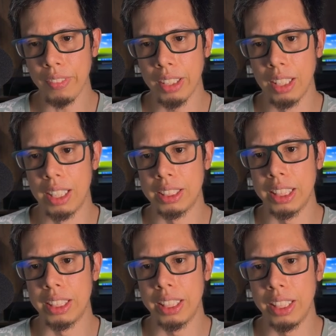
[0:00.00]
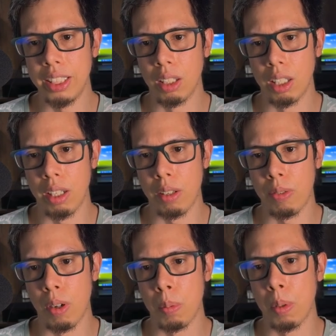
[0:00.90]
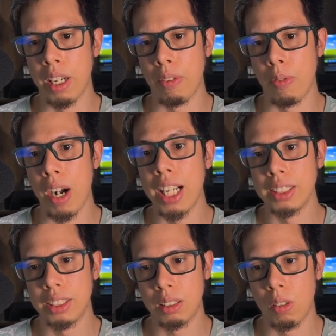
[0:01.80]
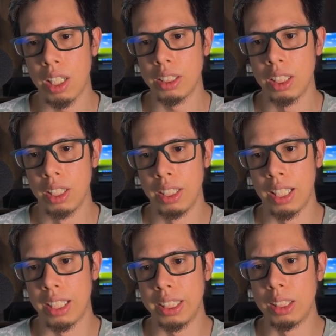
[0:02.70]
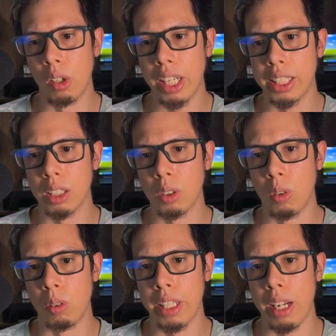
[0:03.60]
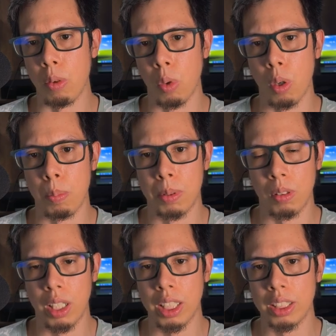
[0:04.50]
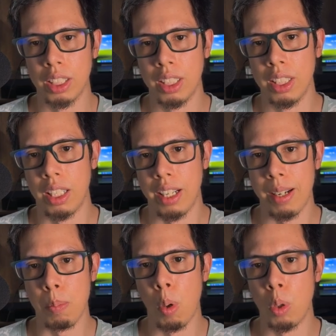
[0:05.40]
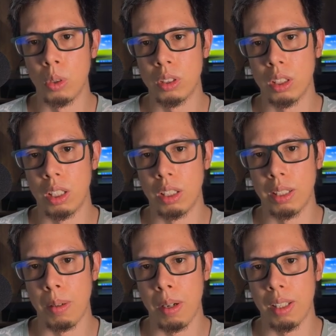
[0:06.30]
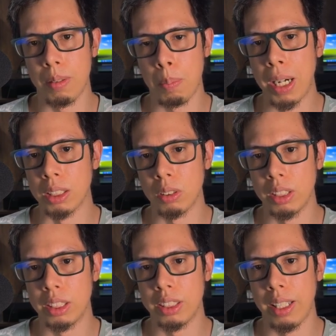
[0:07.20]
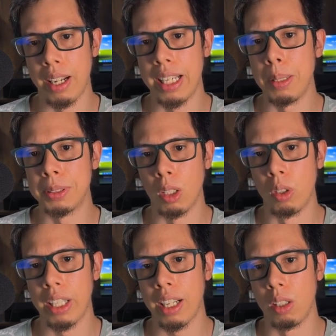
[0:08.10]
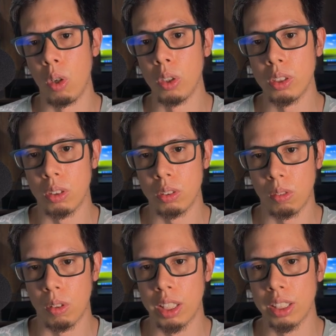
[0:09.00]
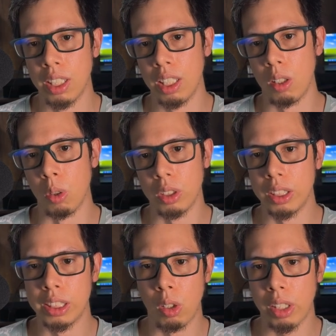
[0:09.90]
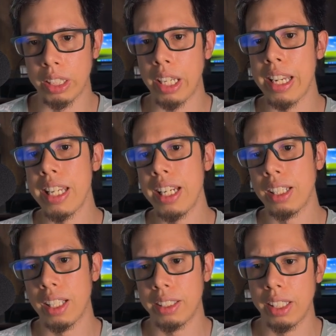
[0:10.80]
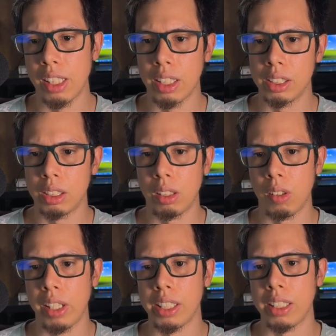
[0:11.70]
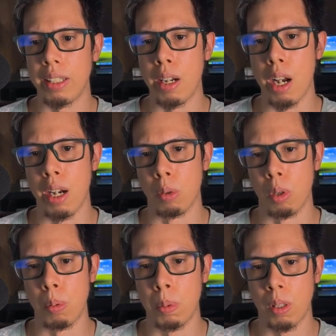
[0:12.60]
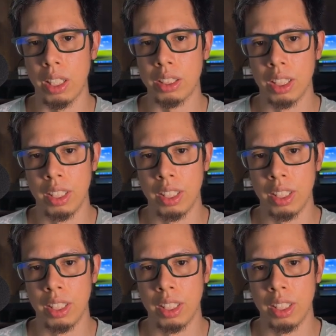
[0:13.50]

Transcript: a city from France, right? And is located on Europe, right? Both person lives on London, right? London is located in England. England is located in Europe, right?